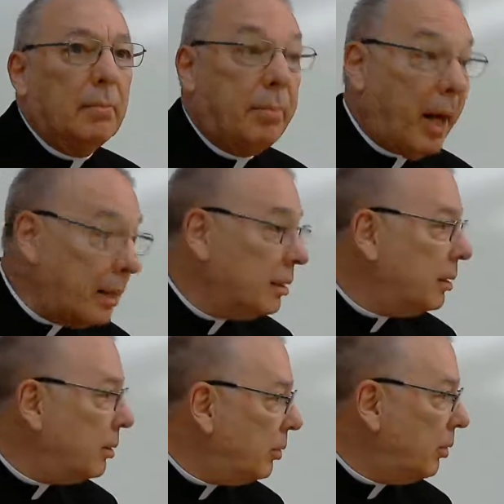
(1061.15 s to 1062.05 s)
but
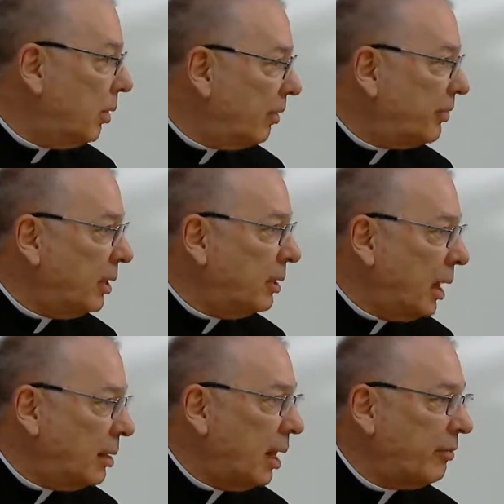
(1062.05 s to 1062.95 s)
often
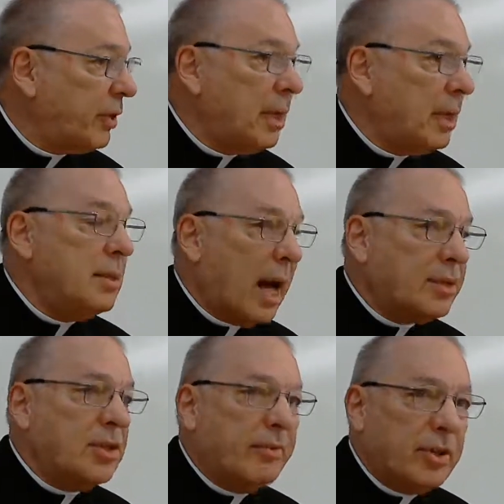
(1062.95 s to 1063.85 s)
enough
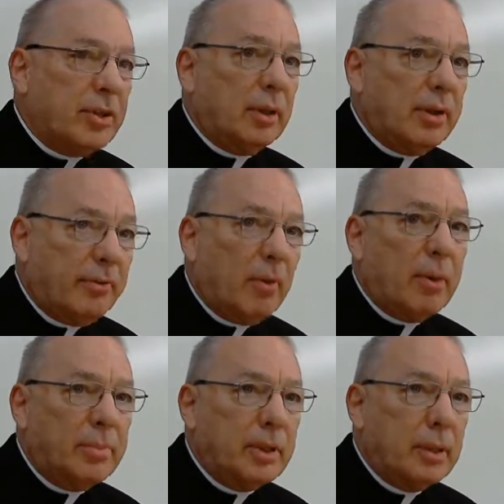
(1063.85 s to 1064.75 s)
not sufficiently
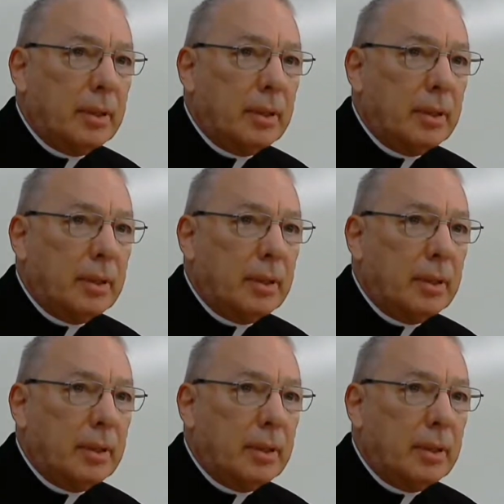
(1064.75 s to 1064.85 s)
formed.